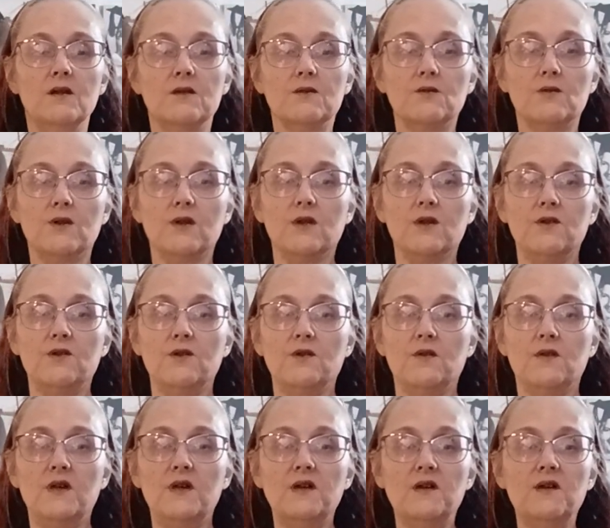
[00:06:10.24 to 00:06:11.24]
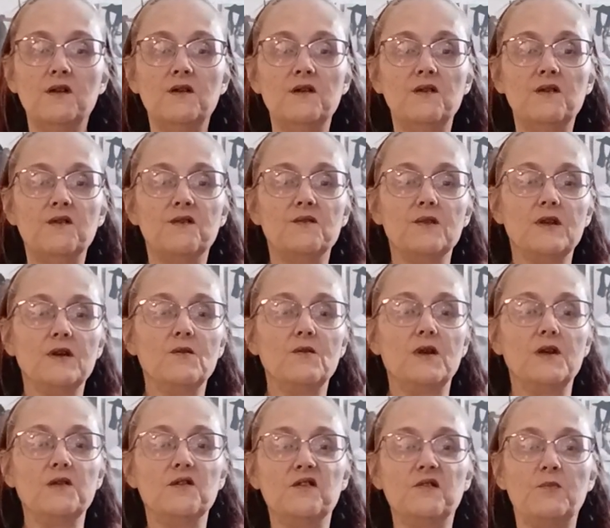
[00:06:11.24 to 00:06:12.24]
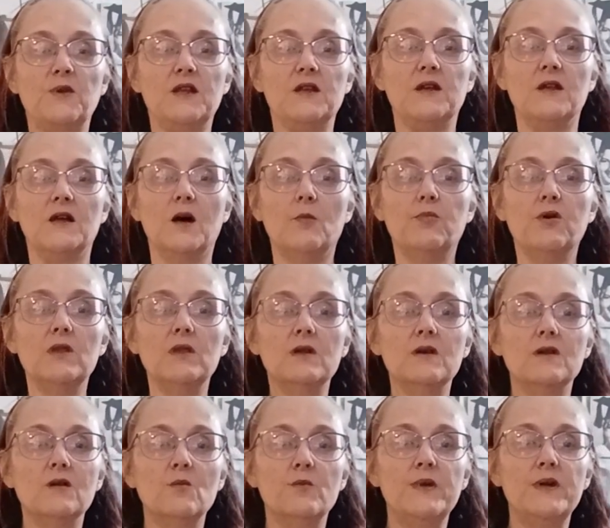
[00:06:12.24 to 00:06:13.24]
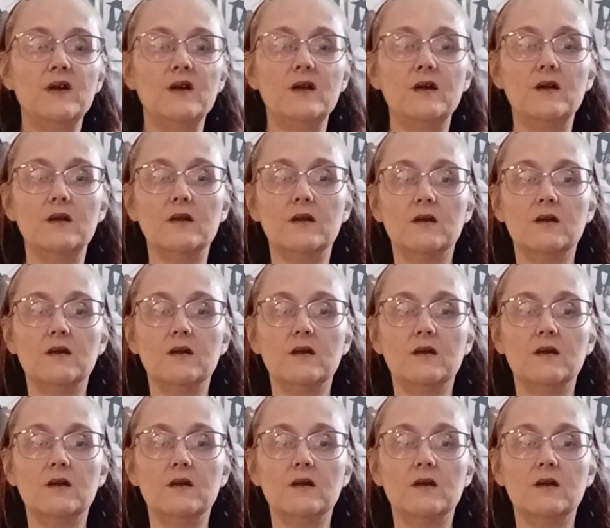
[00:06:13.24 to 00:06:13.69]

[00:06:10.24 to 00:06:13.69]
I'm going to do this. Now we can speed it up a little bit